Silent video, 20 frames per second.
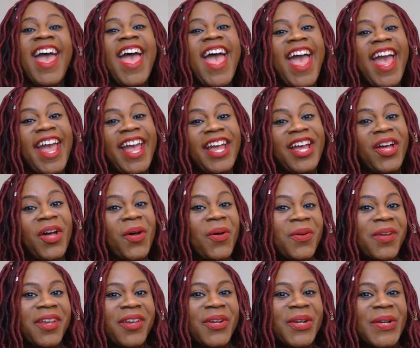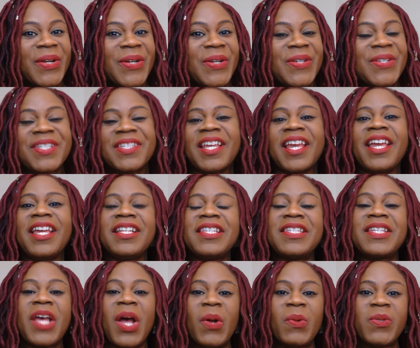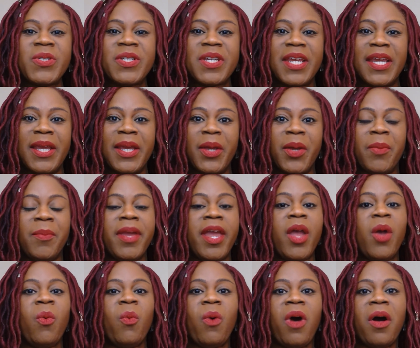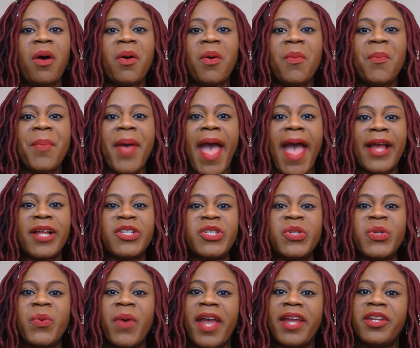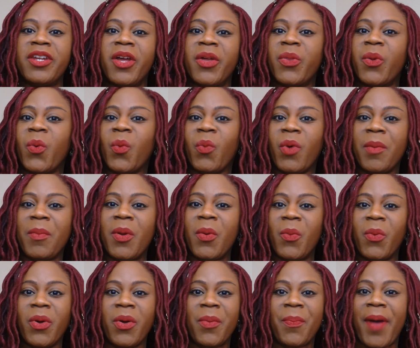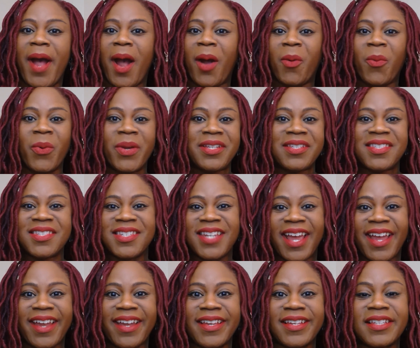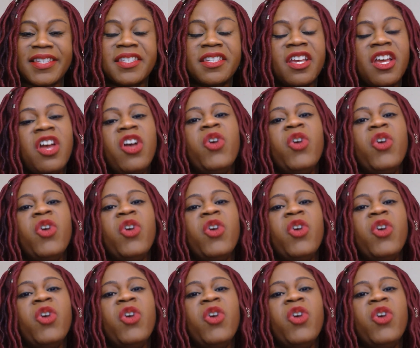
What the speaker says: Hey, go getters! It's Coach Kim, and welcome back to another Women Willpower Wednesdays.